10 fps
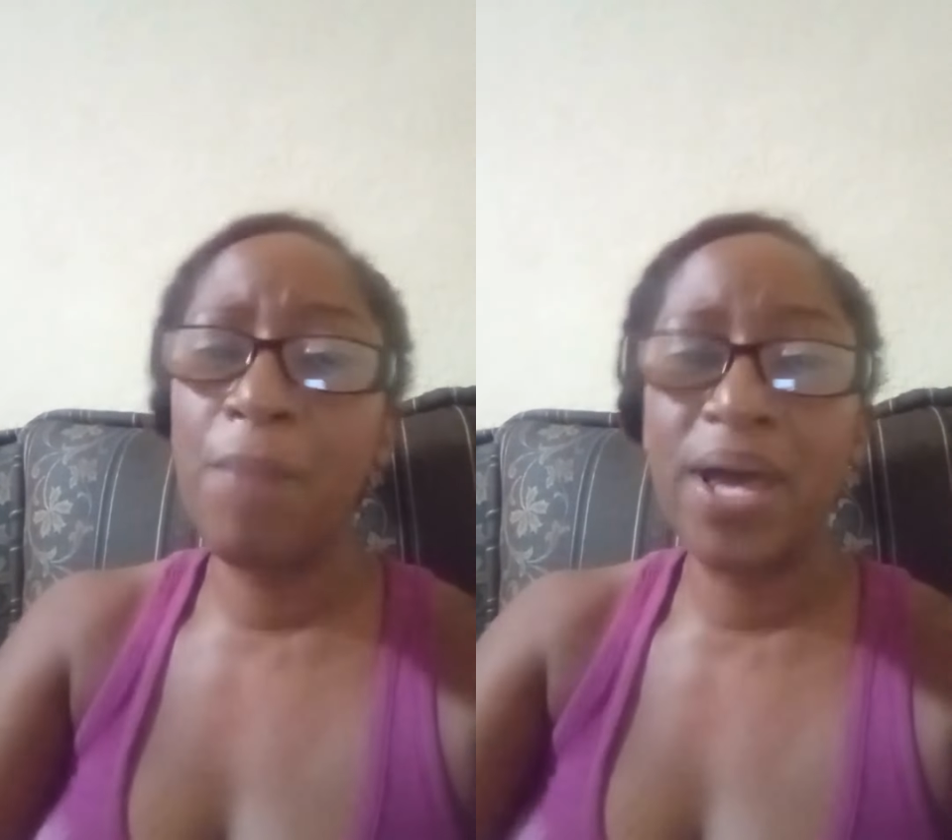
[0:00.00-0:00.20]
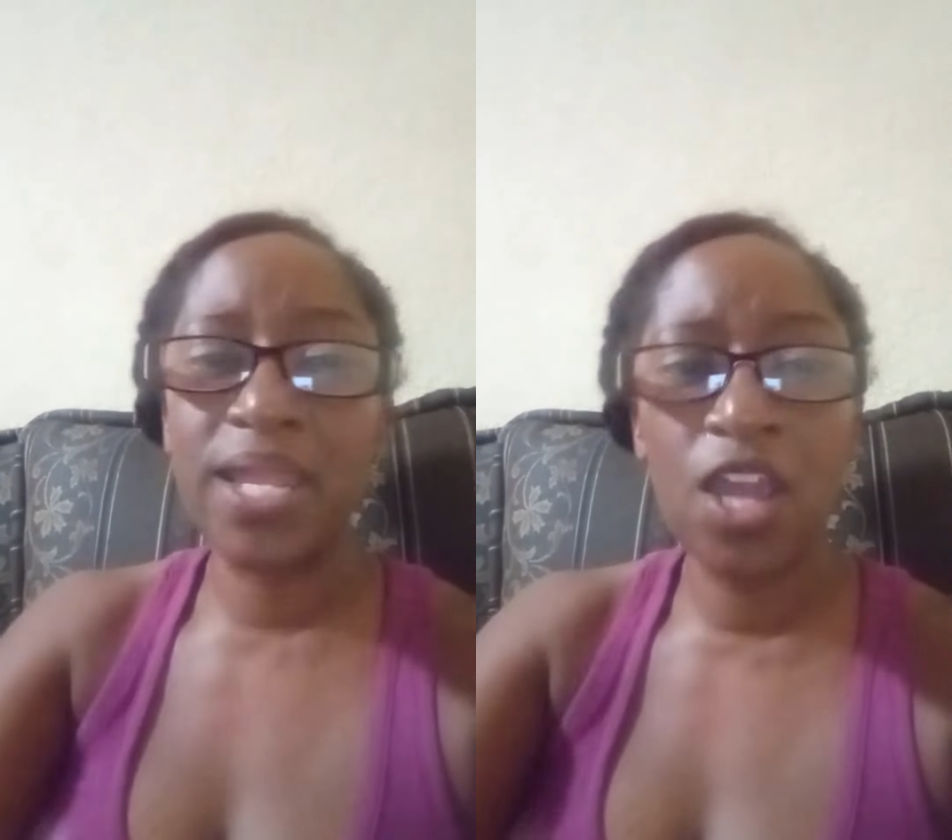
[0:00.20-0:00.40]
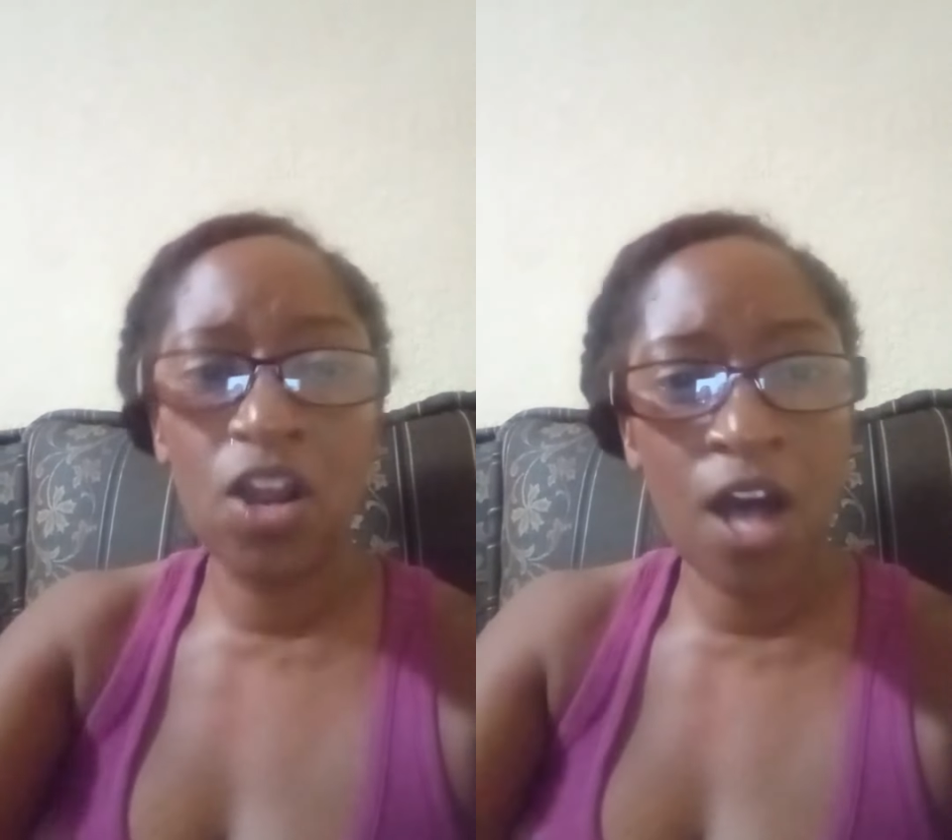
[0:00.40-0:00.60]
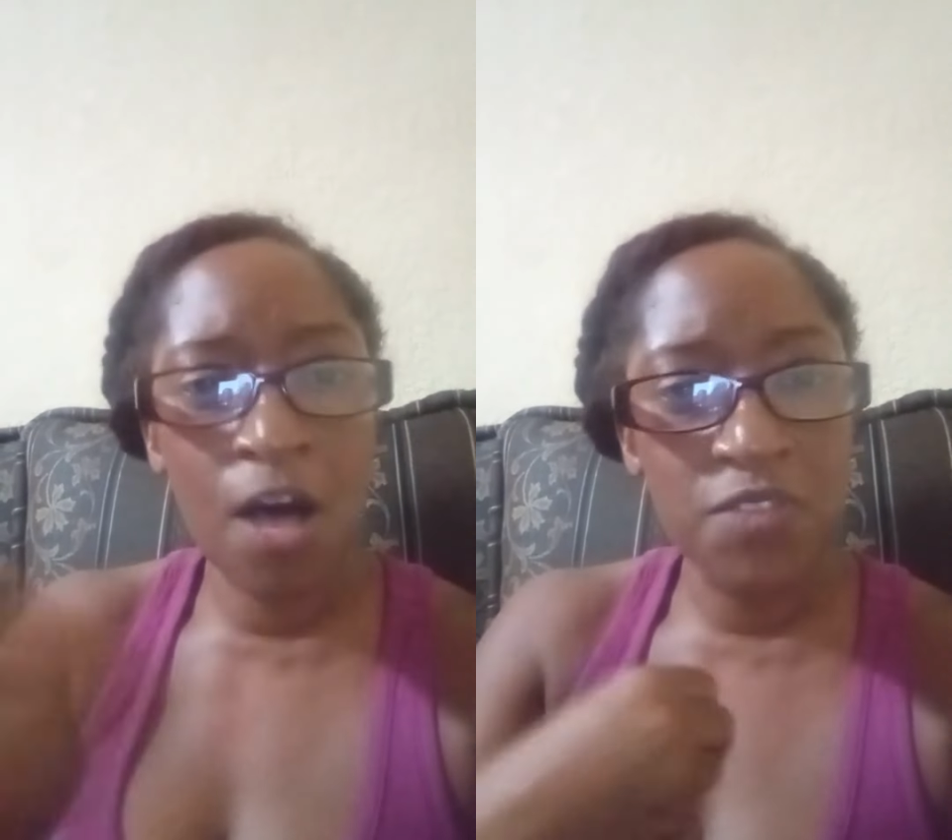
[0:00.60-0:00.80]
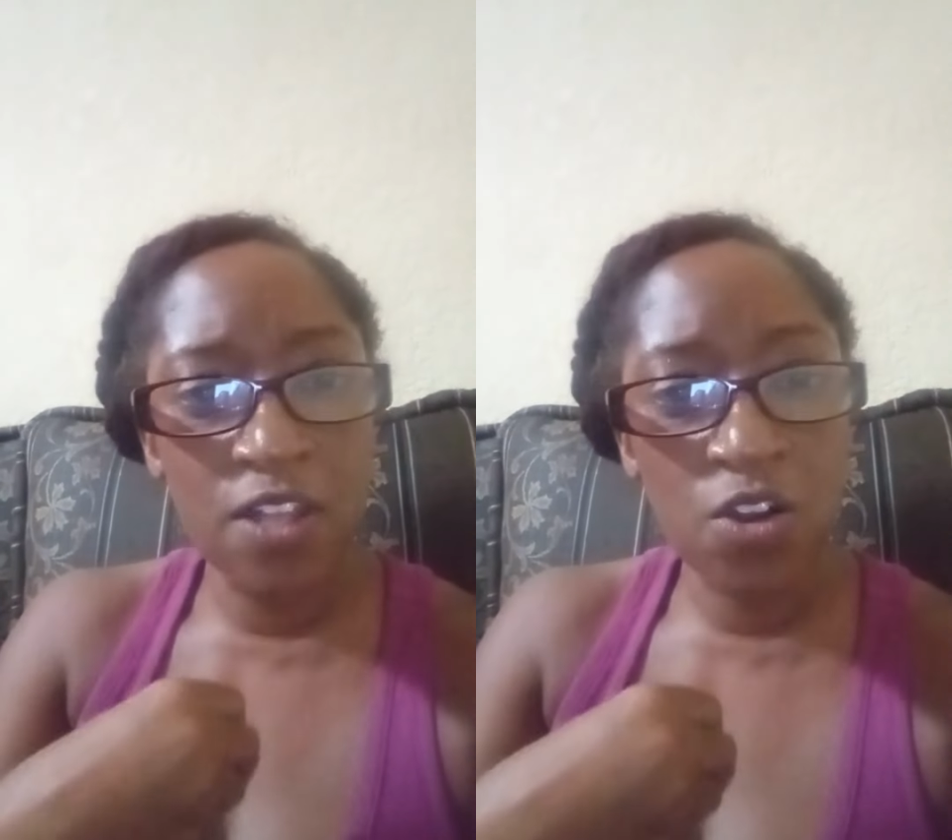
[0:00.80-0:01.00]
But here
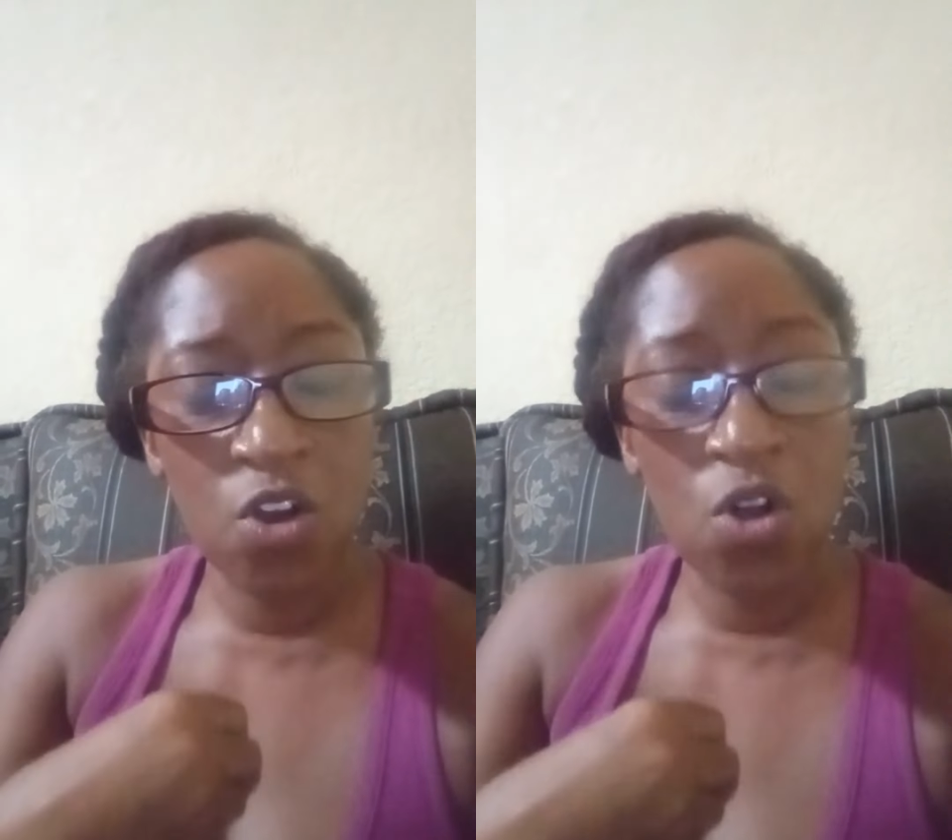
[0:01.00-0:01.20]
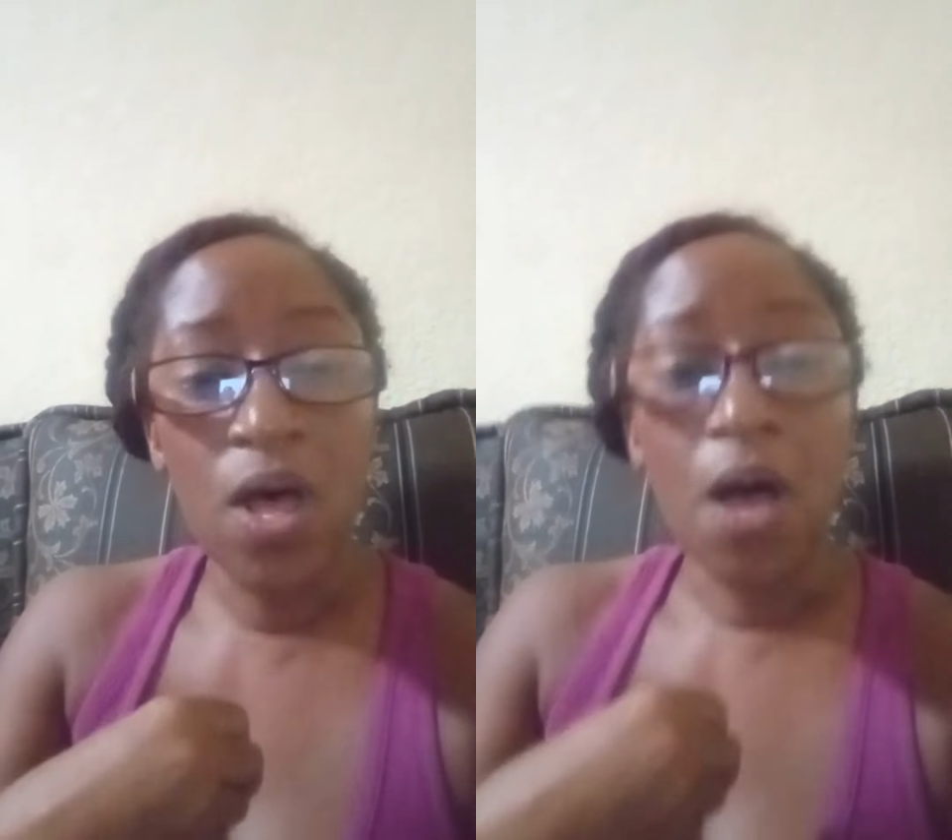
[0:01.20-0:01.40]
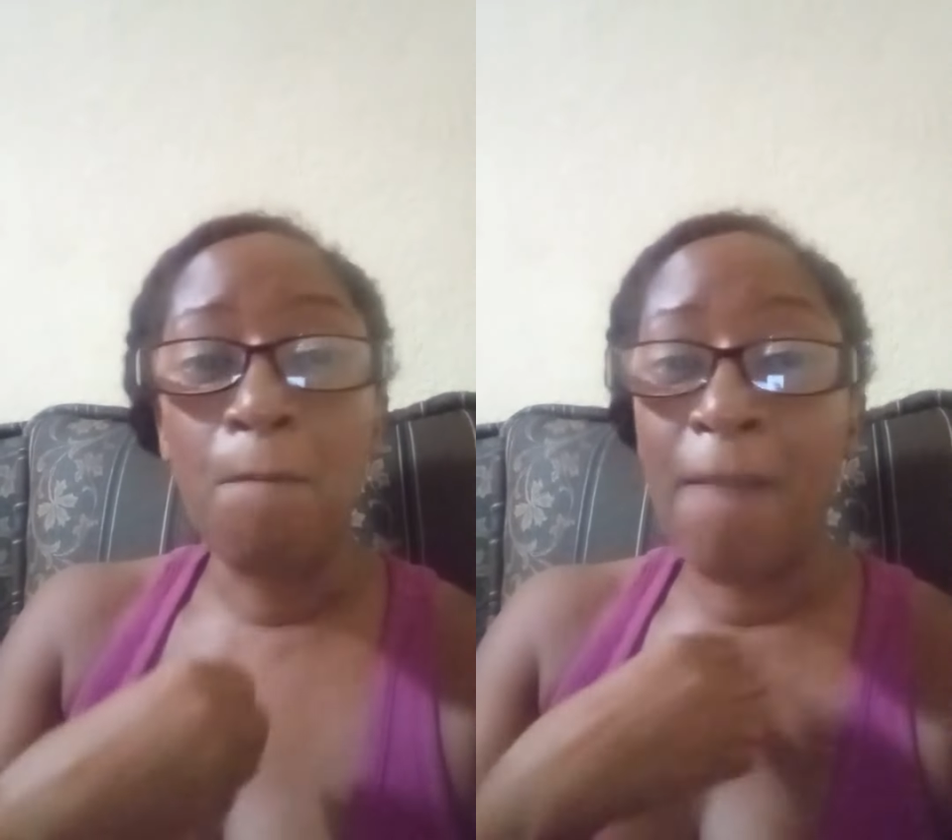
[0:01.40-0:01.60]
comes little